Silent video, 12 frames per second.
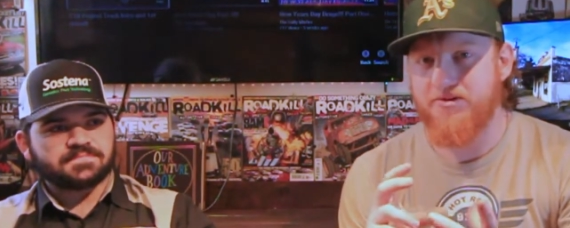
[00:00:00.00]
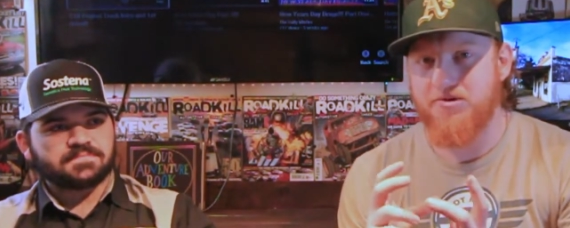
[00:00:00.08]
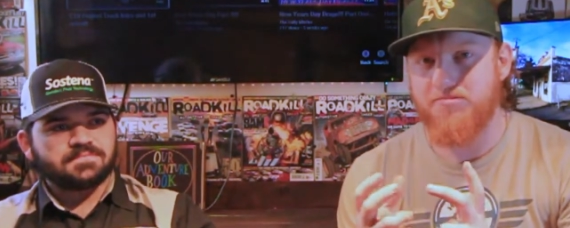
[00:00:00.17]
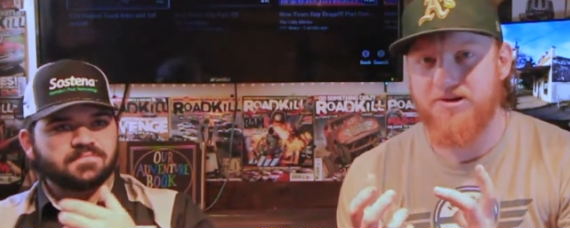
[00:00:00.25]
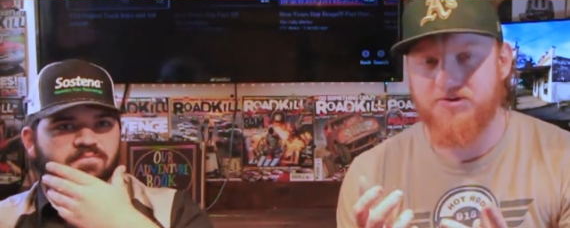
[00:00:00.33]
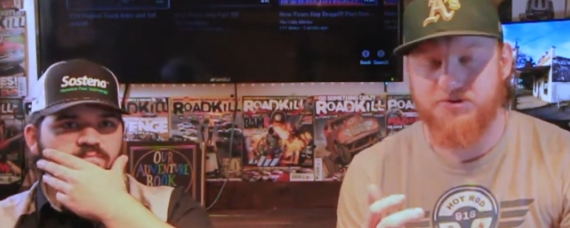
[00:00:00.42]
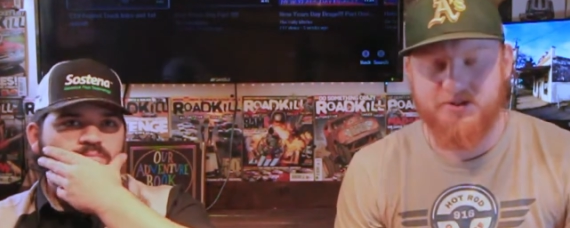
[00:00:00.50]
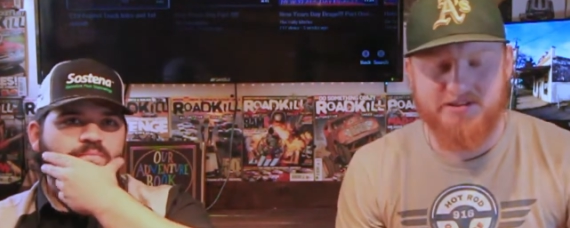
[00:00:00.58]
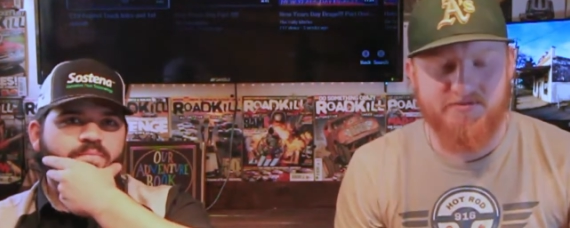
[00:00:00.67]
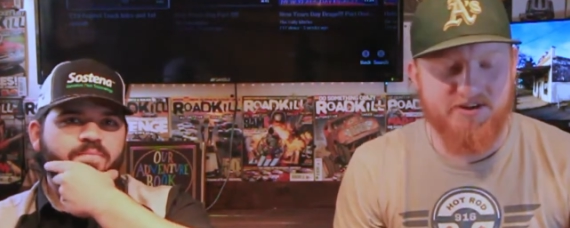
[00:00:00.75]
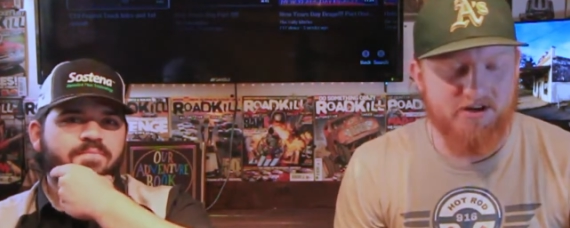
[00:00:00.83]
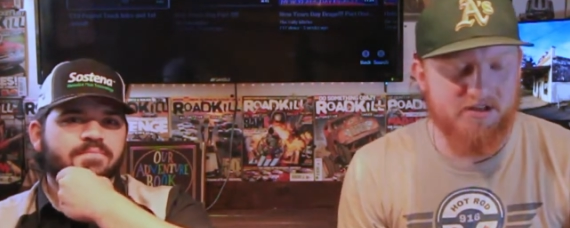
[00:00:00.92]
Speaker 1: little pictures
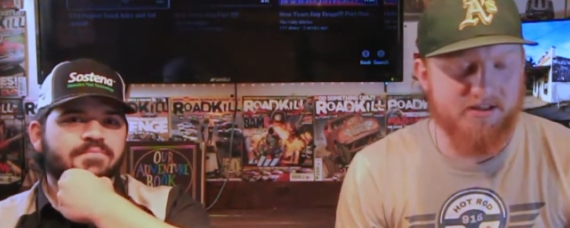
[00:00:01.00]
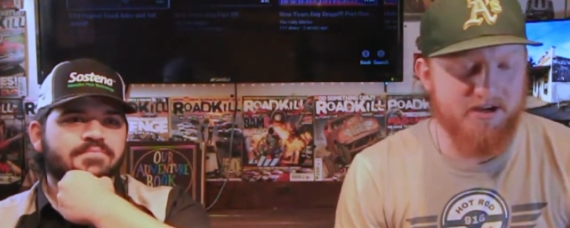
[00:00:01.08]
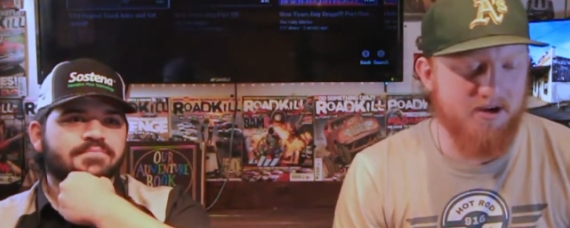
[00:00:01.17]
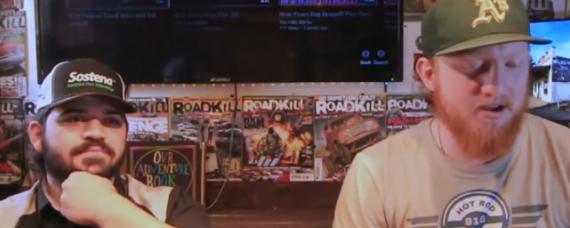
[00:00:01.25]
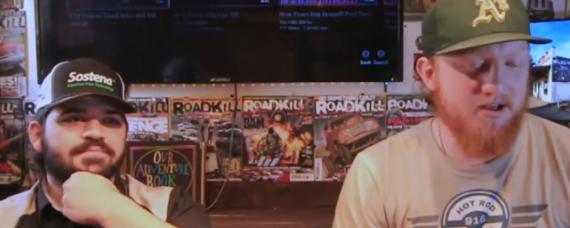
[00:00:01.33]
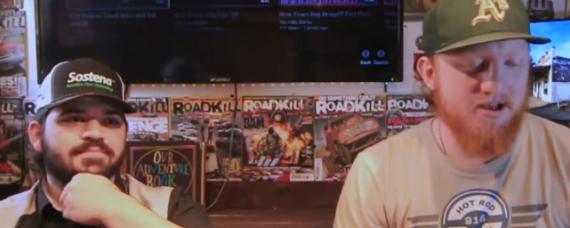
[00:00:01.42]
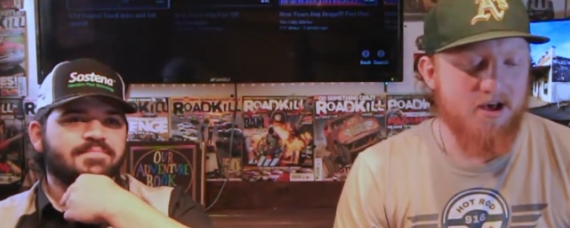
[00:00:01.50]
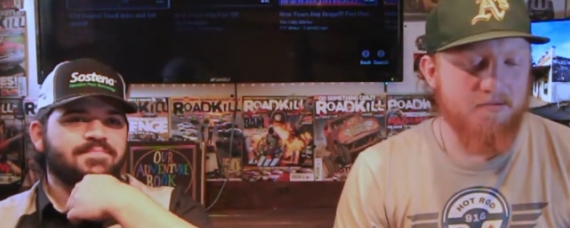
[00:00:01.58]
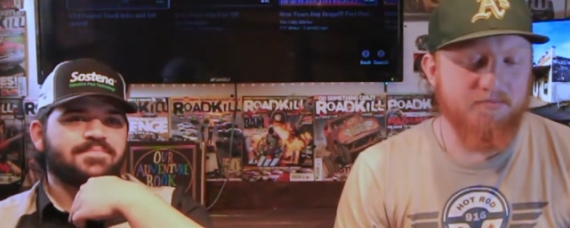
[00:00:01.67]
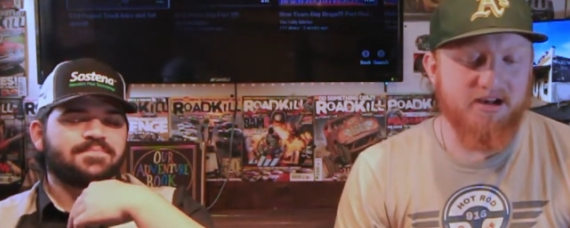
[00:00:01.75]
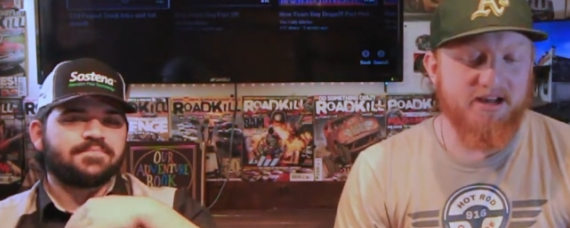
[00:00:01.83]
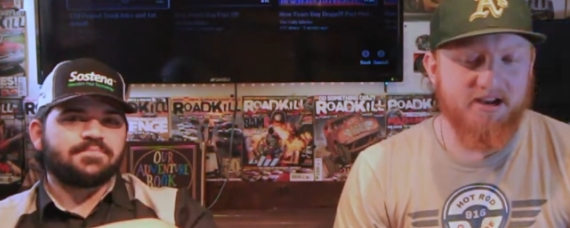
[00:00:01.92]
of it here and there,
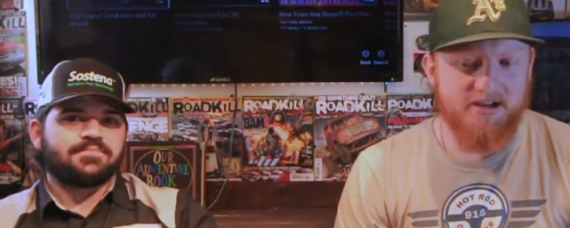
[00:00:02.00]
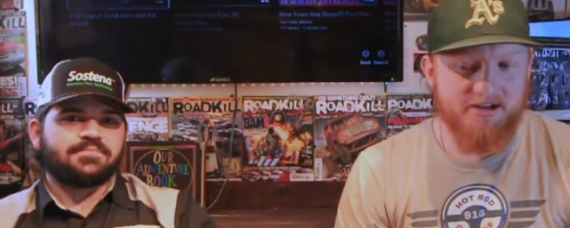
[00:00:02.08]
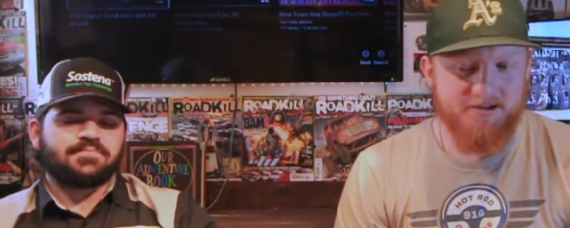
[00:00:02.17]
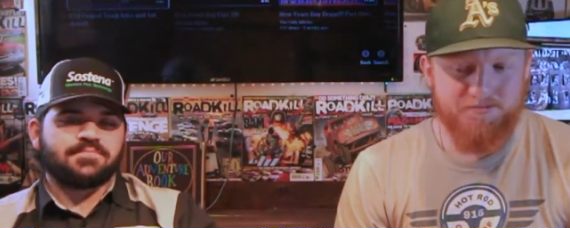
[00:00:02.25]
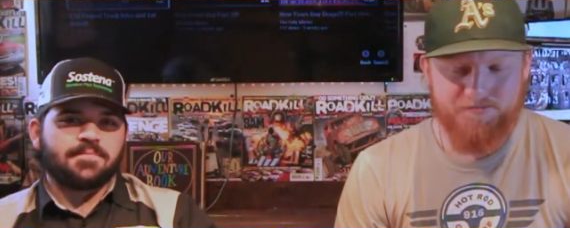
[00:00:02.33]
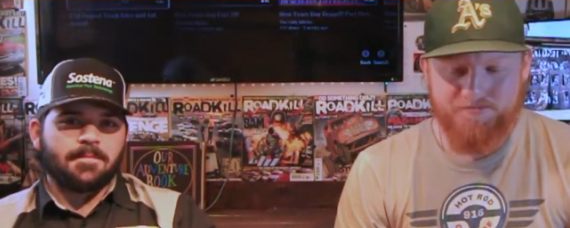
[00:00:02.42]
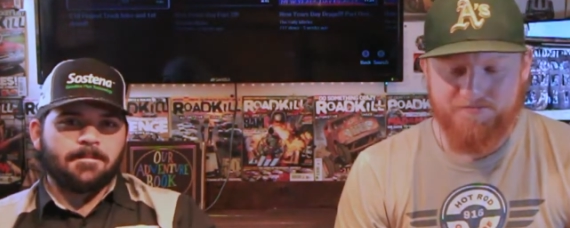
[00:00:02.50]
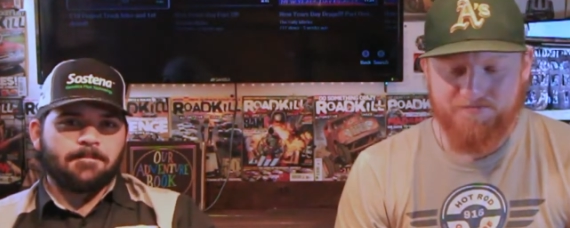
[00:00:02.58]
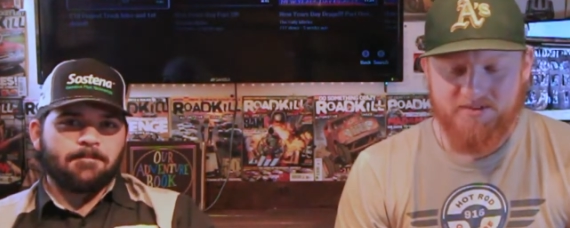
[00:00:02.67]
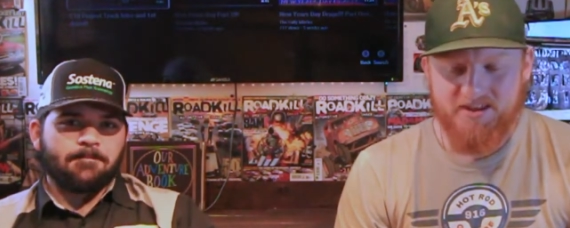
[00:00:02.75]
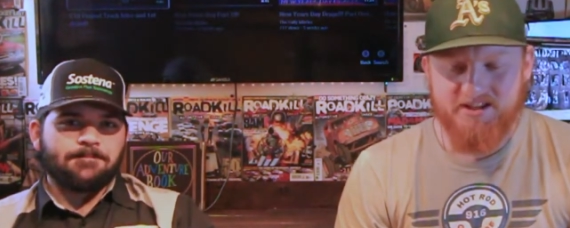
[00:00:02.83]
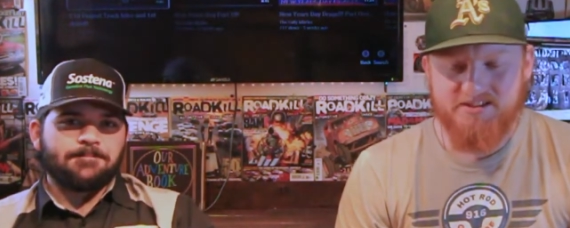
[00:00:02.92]
but um,
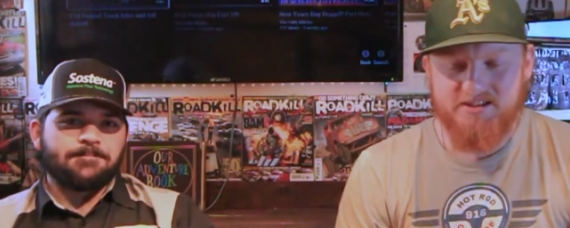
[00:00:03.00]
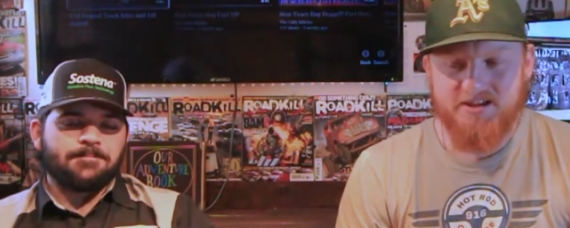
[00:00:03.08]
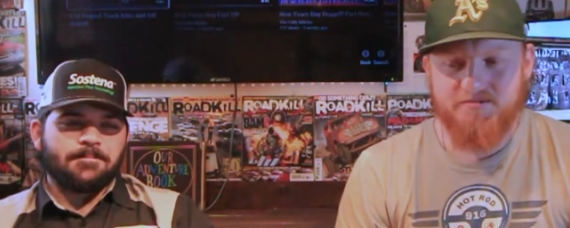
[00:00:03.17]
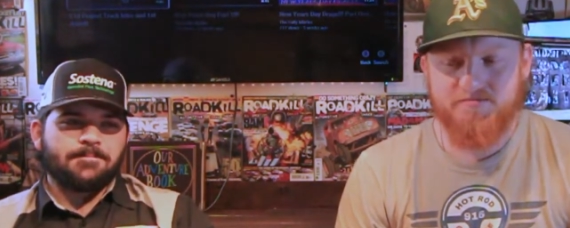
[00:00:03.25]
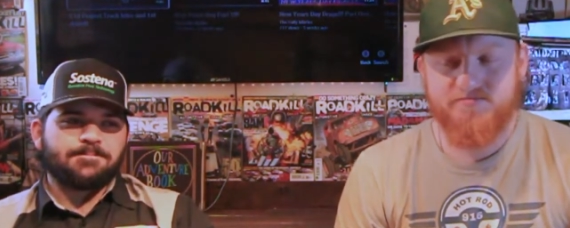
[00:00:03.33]
it's a